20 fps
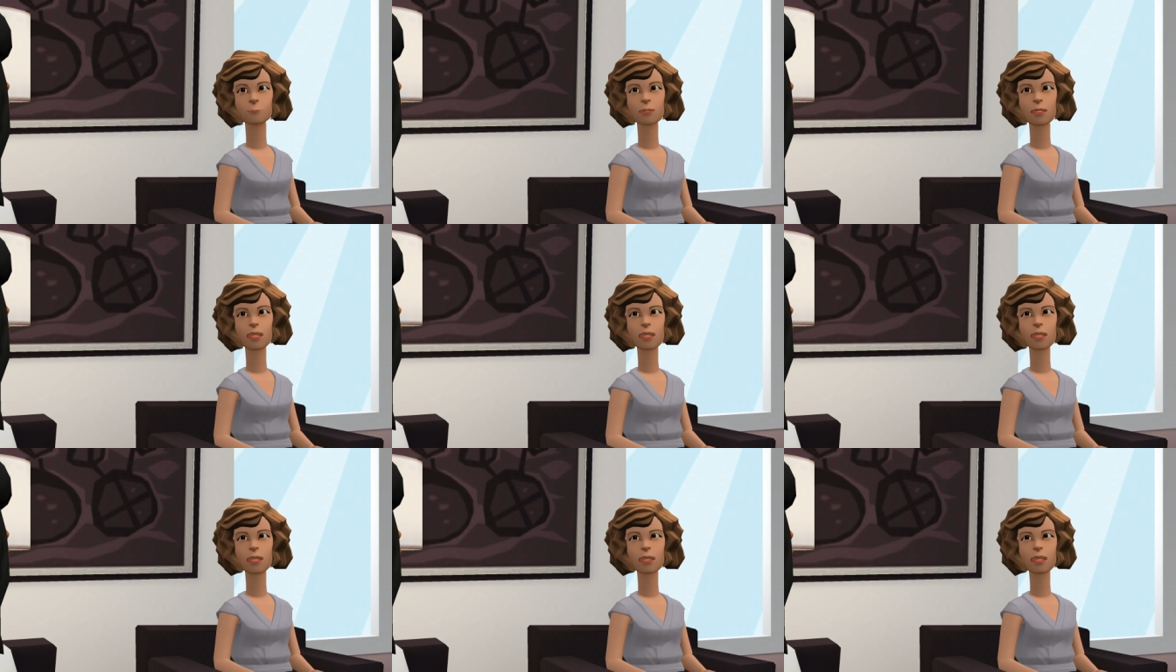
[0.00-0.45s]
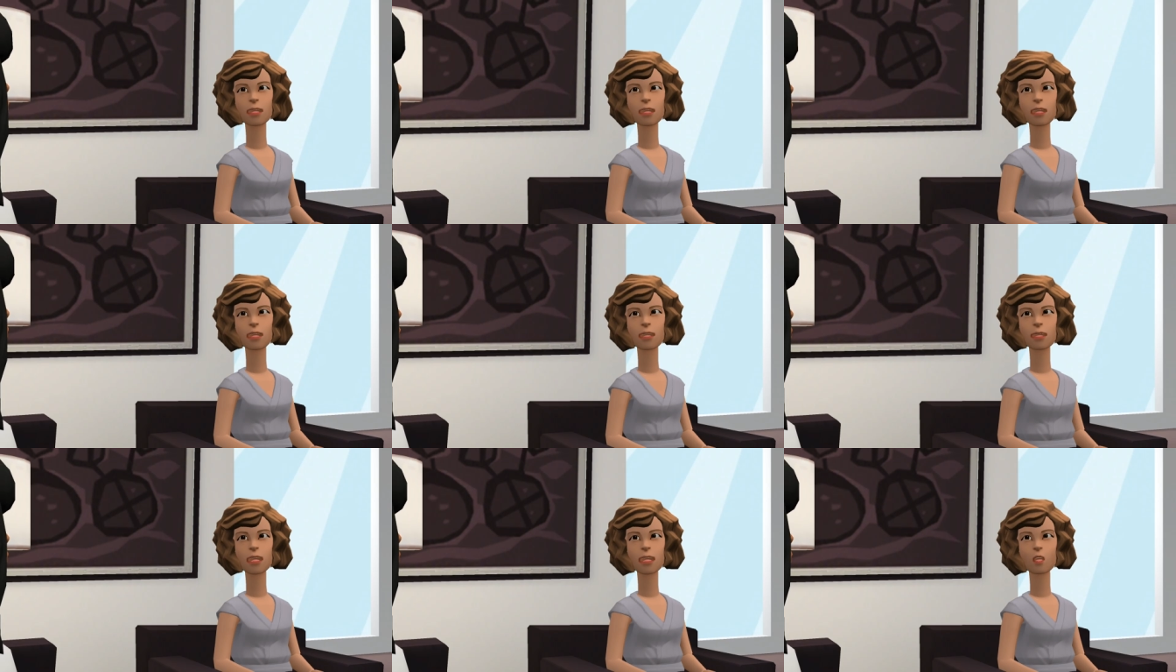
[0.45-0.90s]
There is a
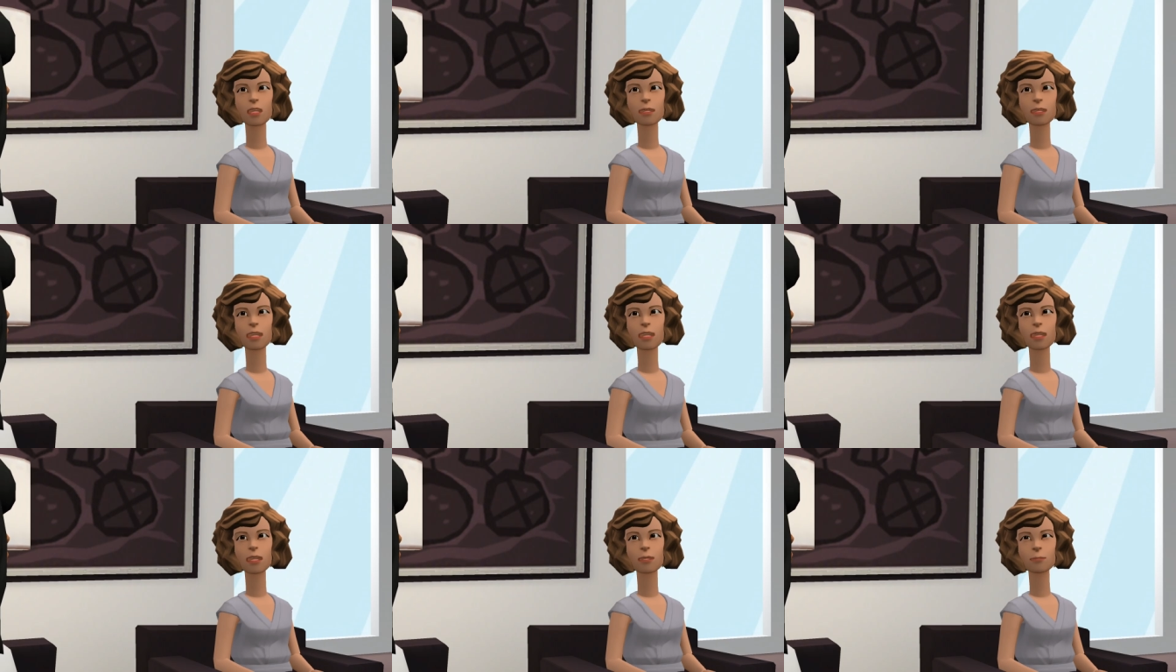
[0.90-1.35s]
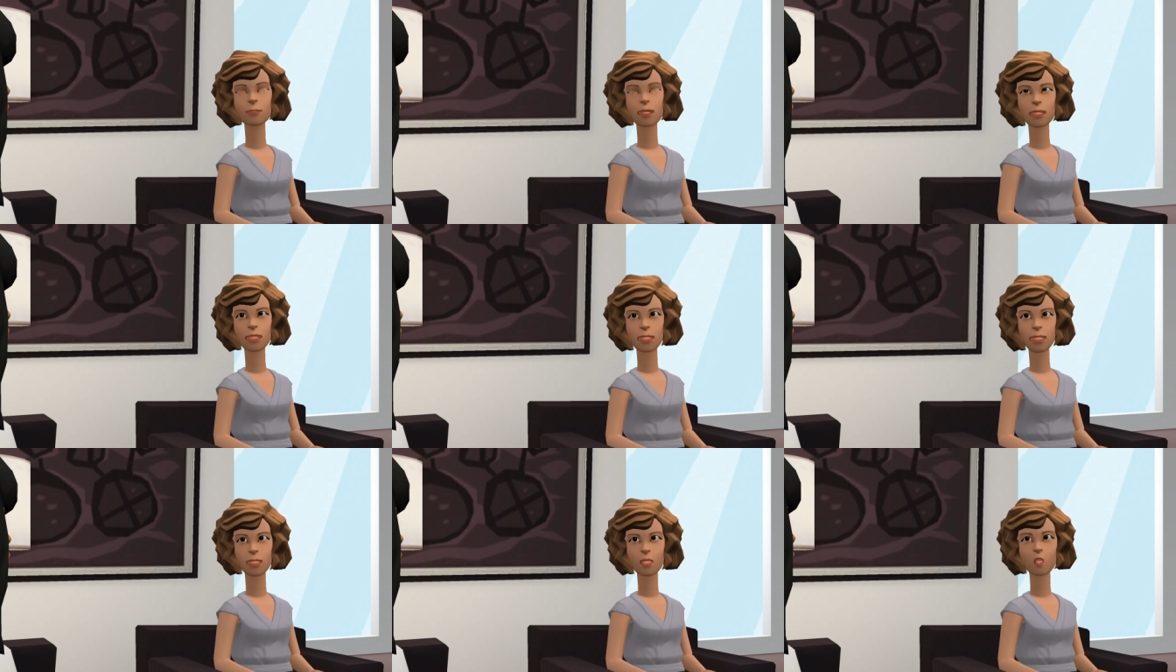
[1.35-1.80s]
continuous theme
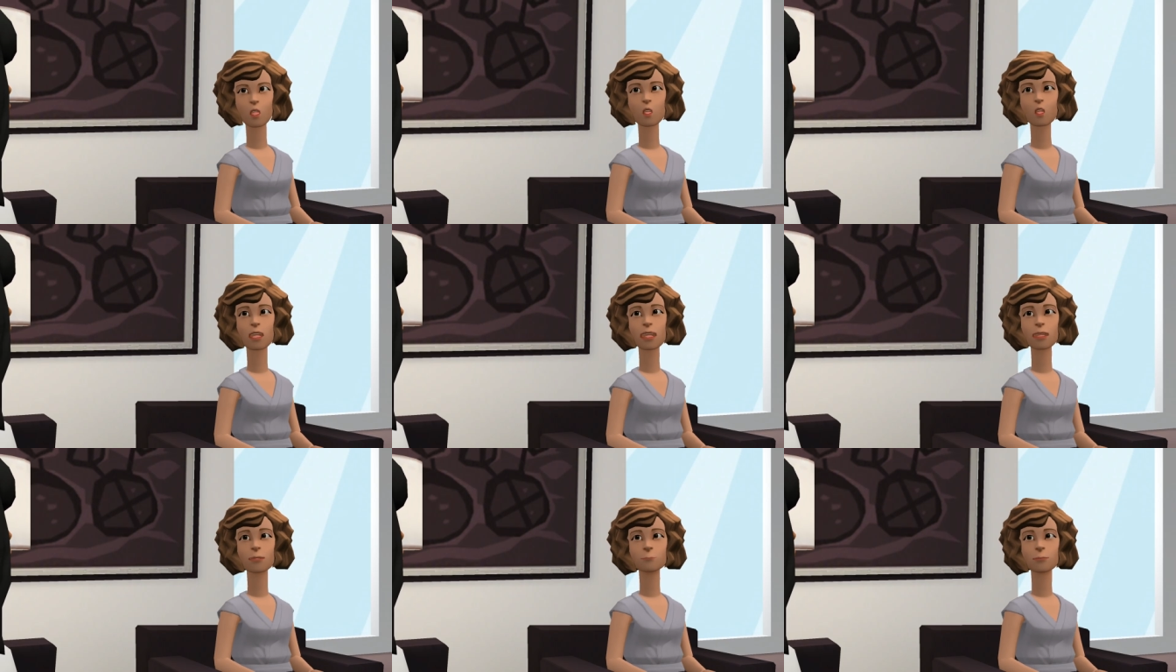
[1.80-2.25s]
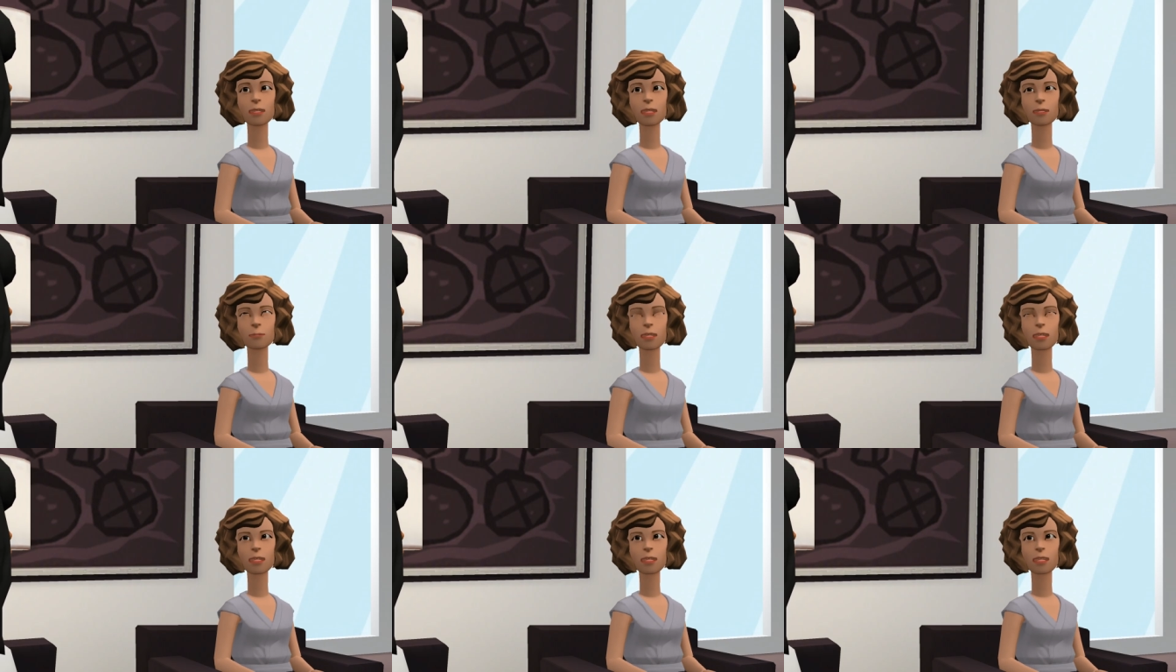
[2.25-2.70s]
that is always
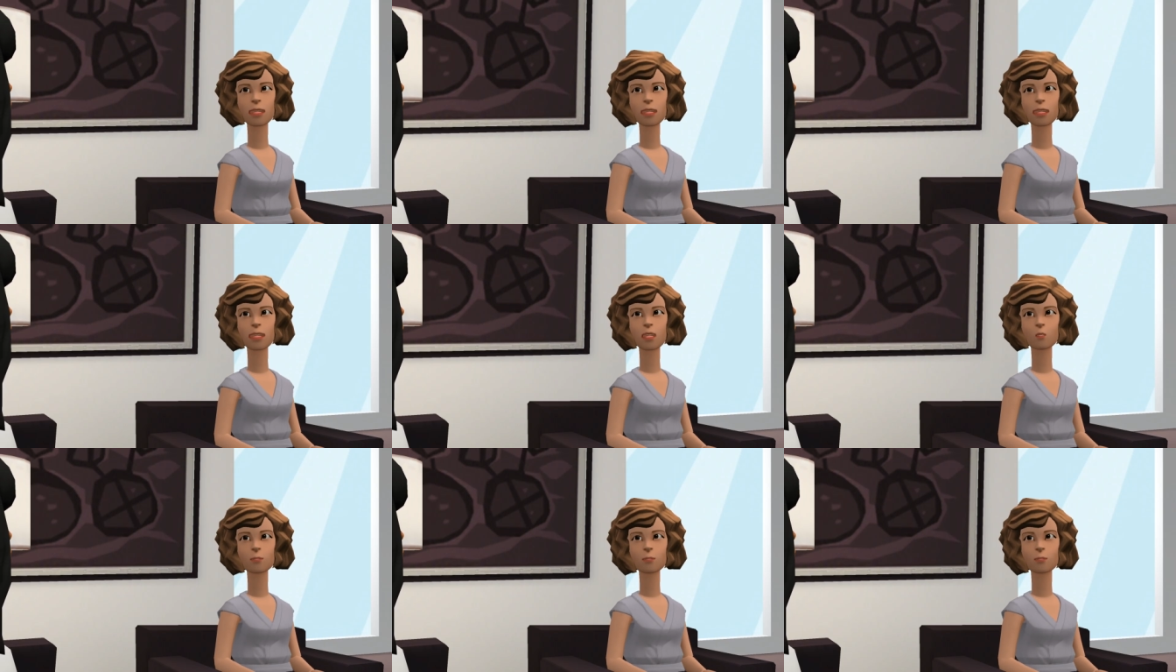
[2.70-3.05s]
being presented